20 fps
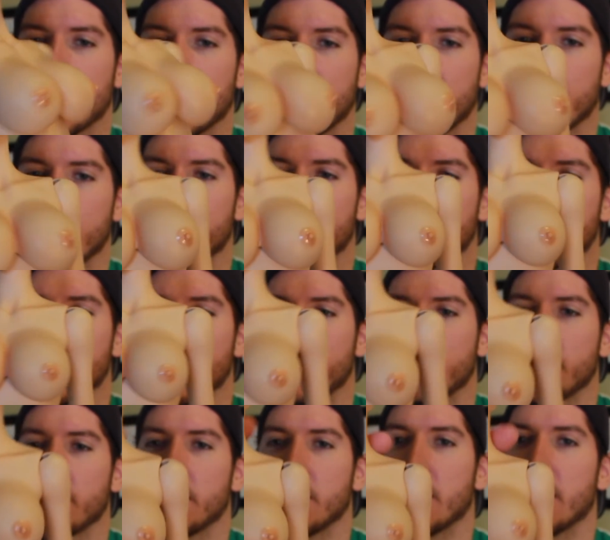there.
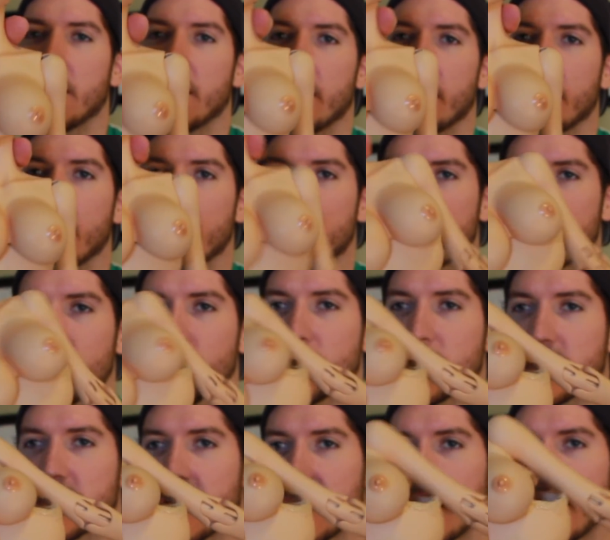Let's do
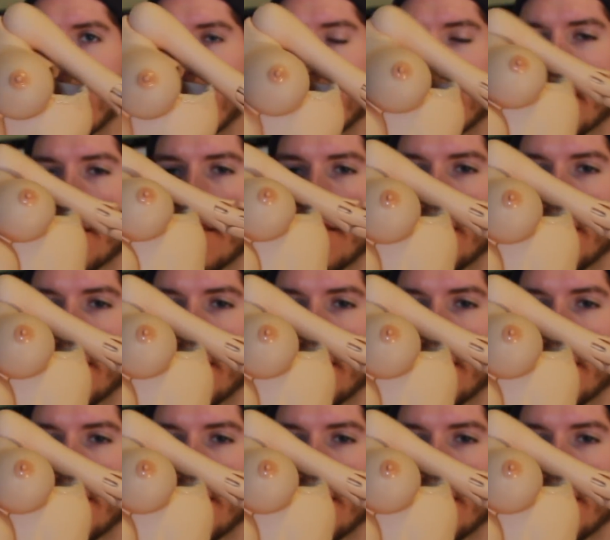side.